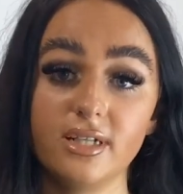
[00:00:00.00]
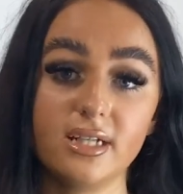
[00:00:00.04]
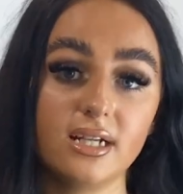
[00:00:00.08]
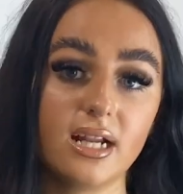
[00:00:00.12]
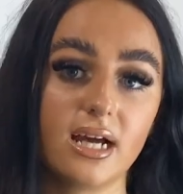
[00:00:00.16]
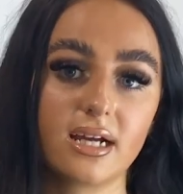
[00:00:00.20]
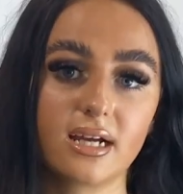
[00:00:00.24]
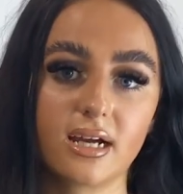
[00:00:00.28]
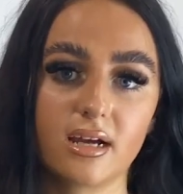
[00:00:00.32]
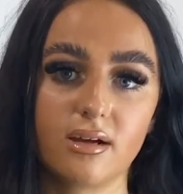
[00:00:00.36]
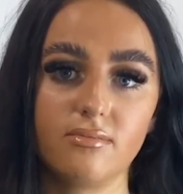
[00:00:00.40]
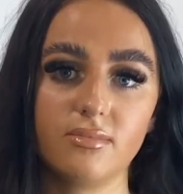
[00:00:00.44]

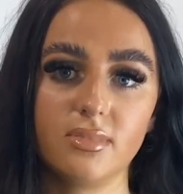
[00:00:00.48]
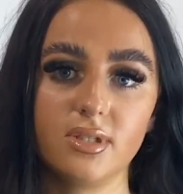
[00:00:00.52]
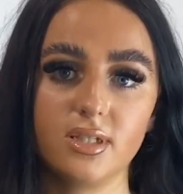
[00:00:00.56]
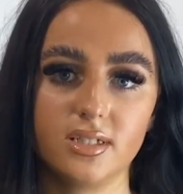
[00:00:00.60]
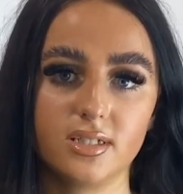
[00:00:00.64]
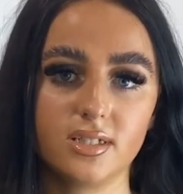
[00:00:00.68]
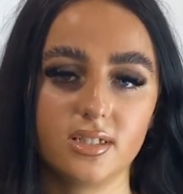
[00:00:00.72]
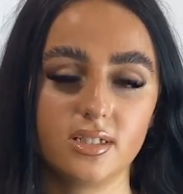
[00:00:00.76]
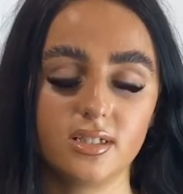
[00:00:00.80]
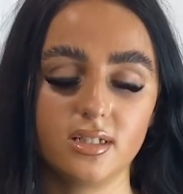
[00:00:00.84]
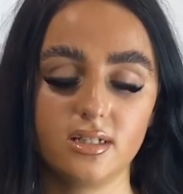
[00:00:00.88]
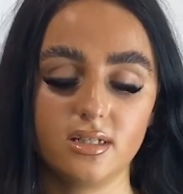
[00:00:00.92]
Like I'm
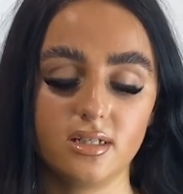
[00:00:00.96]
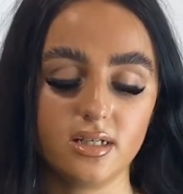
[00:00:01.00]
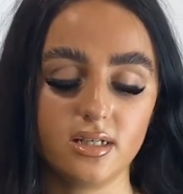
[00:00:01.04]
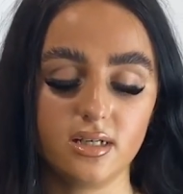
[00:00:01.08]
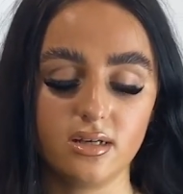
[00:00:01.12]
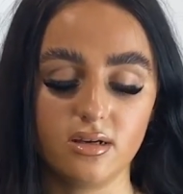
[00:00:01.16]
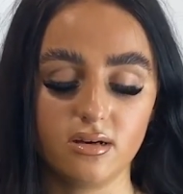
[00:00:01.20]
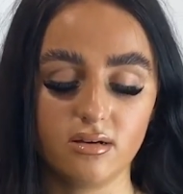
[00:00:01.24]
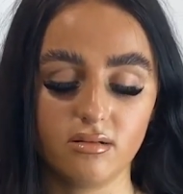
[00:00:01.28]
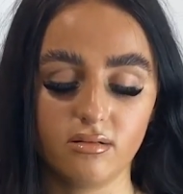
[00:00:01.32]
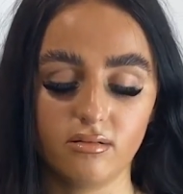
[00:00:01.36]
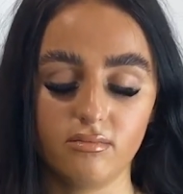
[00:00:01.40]

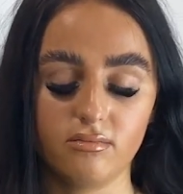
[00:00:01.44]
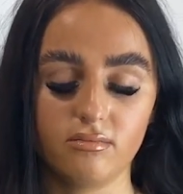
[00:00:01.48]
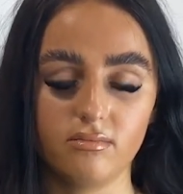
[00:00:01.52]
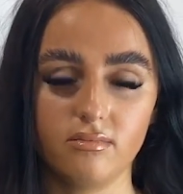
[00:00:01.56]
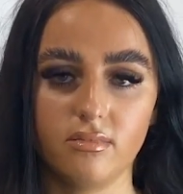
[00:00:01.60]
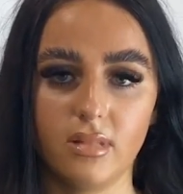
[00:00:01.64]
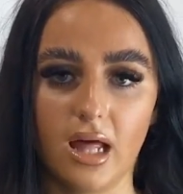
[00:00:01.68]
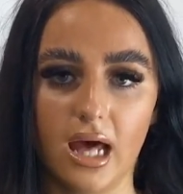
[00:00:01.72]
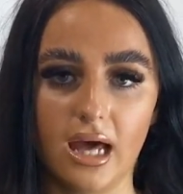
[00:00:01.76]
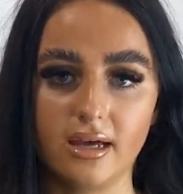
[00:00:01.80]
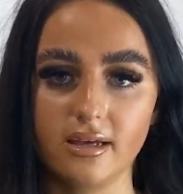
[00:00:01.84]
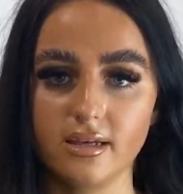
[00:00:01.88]
literally
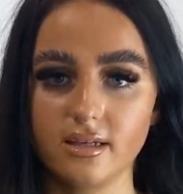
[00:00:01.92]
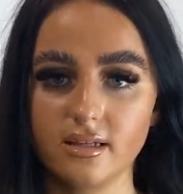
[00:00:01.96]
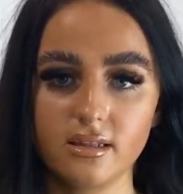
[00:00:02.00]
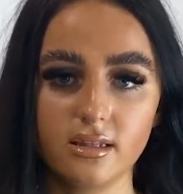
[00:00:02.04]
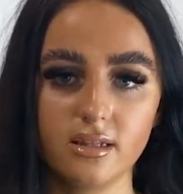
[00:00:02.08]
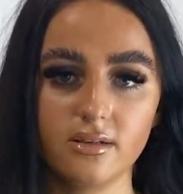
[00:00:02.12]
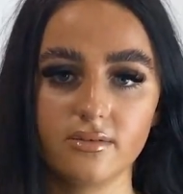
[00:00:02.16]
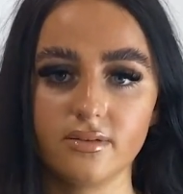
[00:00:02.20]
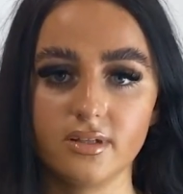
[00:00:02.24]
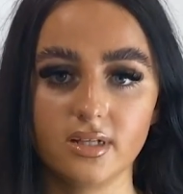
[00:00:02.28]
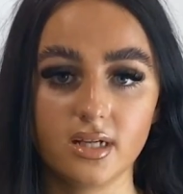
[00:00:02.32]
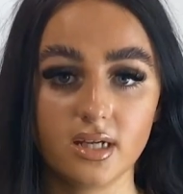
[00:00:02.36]
like
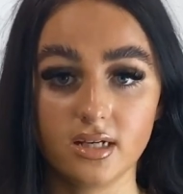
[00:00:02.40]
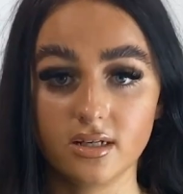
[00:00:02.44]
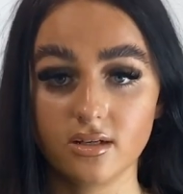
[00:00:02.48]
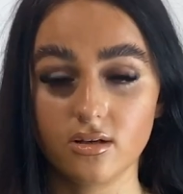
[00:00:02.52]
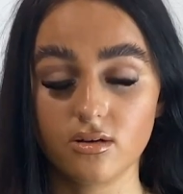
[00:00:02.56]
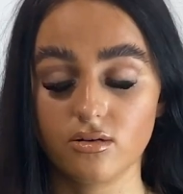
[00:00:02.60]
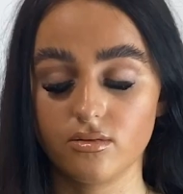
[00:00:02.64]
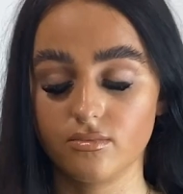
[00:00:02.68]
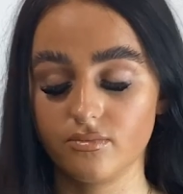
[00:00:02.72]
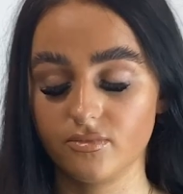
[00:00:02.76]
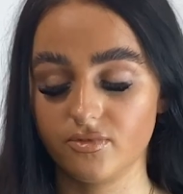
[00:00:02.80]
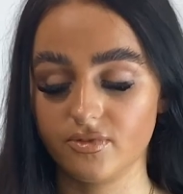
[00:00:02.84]
living in
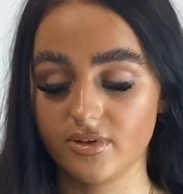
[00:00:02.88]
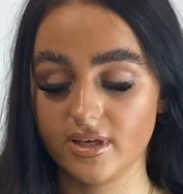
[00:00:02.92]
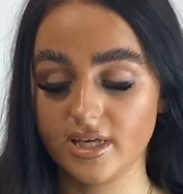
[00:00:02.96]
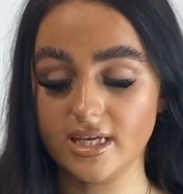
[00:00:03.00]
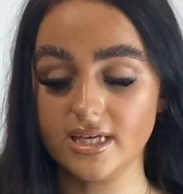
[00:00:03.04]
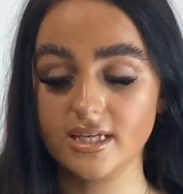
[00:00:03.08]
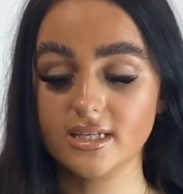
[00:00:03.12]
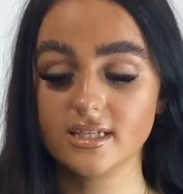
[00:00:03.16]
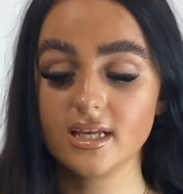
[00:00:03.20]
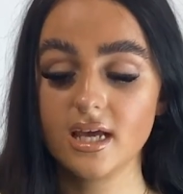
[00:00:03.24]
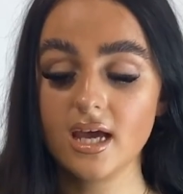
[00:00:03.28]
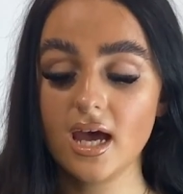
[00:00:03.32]

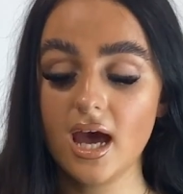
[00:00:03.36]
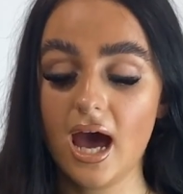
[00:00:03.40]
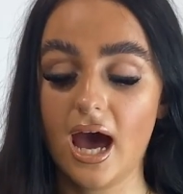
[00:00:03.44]
comfies